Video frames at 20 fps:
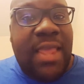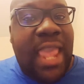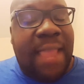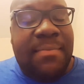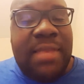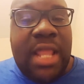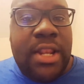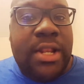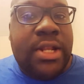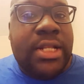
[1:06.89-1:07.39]

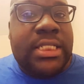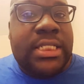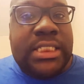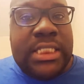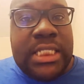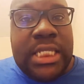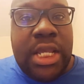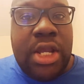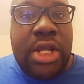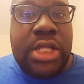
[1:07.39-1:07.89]
Came down there to
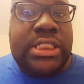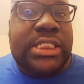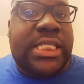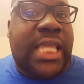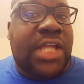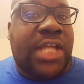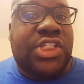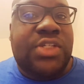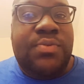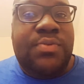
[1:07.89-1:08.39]
see her, see
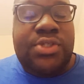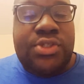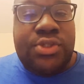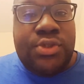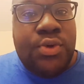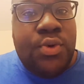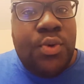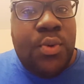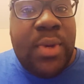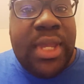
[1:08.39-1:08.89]
how she was
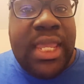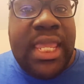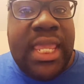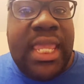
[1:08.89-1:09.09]
doing.